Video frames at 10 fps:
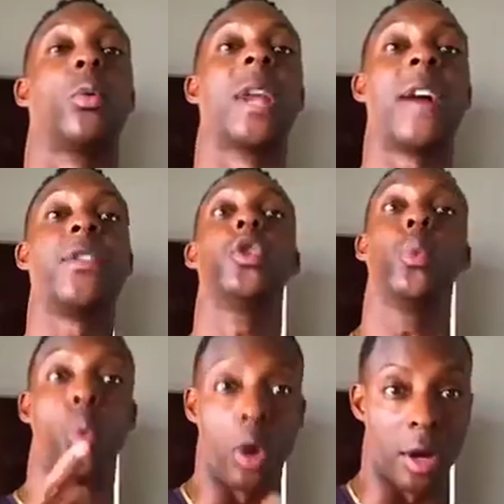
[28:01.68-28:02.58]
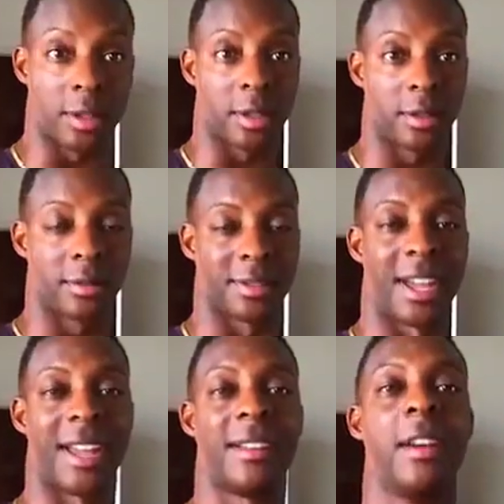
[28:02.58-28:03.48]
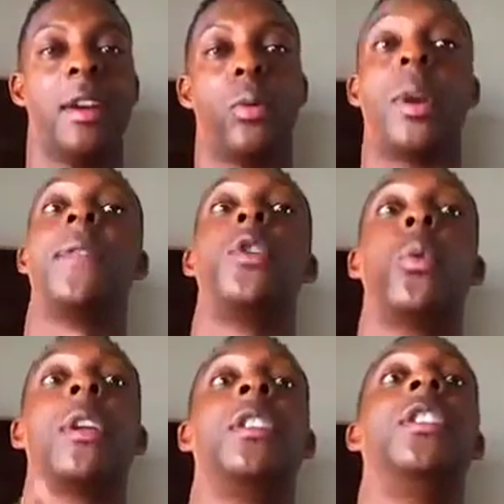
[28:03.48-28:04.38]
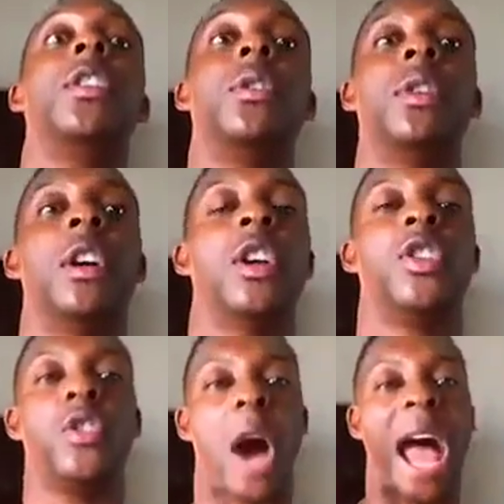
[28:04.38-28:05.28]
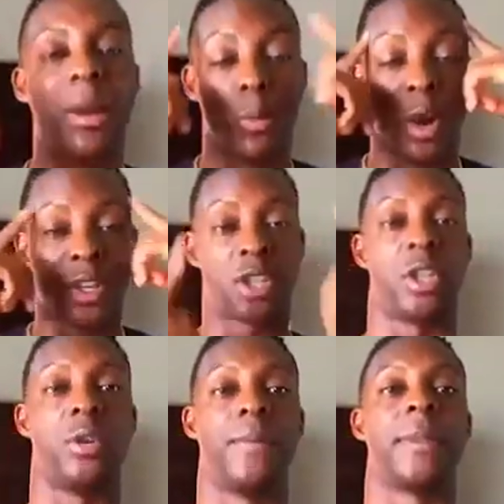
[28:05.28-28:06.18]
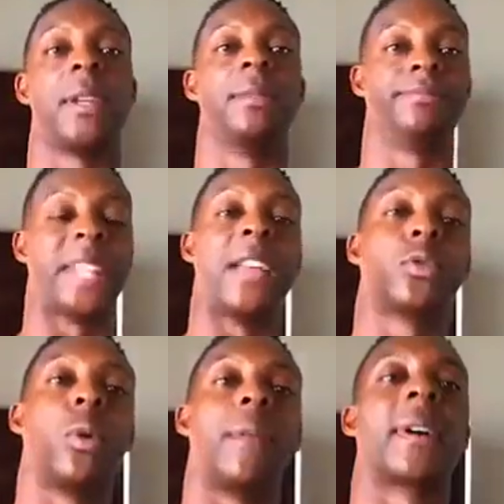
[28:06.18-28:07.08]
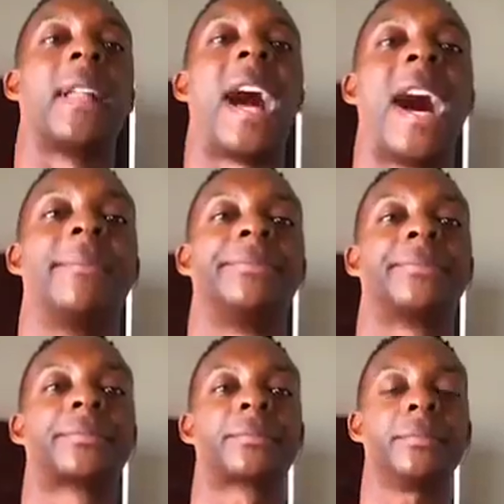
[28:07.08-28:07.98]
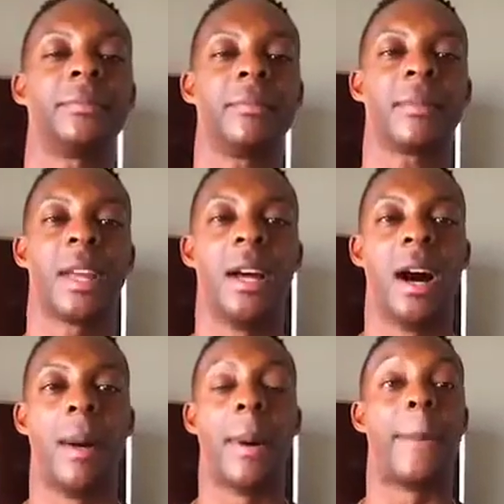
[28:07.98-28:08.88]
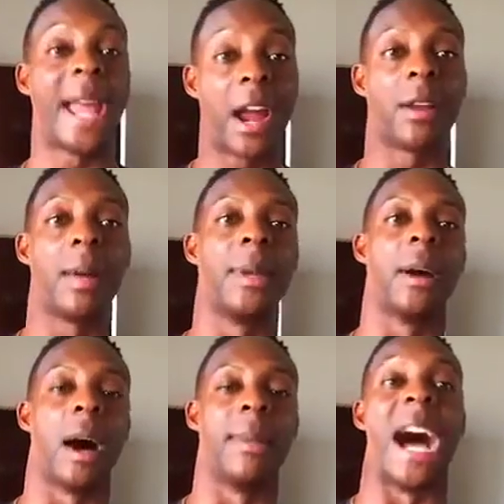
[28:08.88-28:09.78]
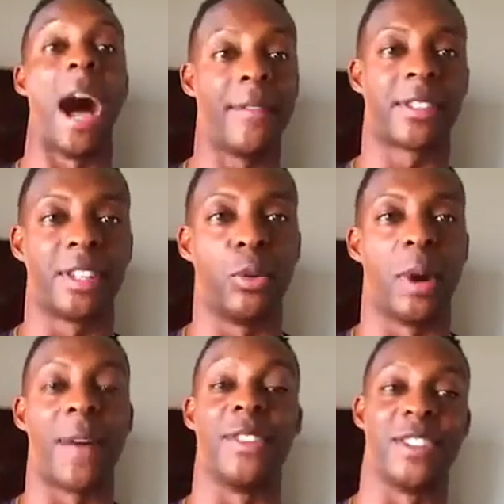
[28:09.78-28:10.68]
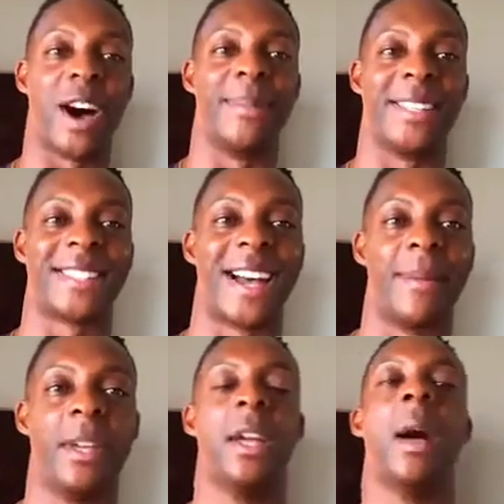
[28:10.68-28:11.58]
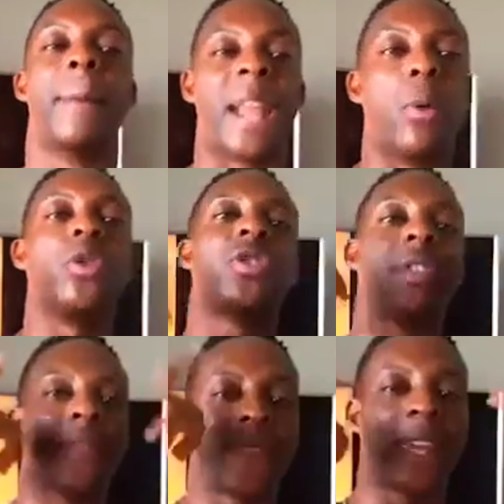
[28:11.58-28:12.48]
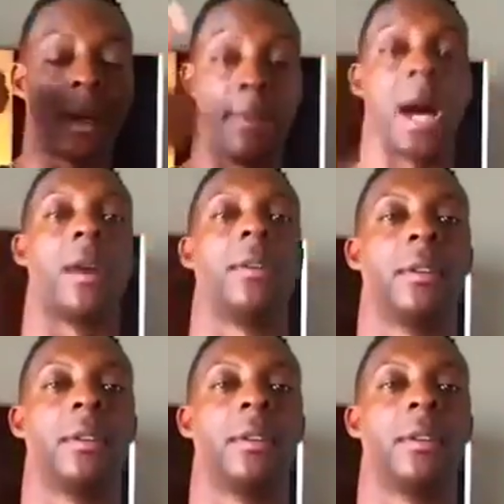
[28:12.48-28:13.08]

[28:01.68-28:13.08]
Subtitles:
whatever you want, okay, whatever you want to do, I want you at 12 o'clock, apparently, I mean, obviously you won't have a job at that time, but I want you to think about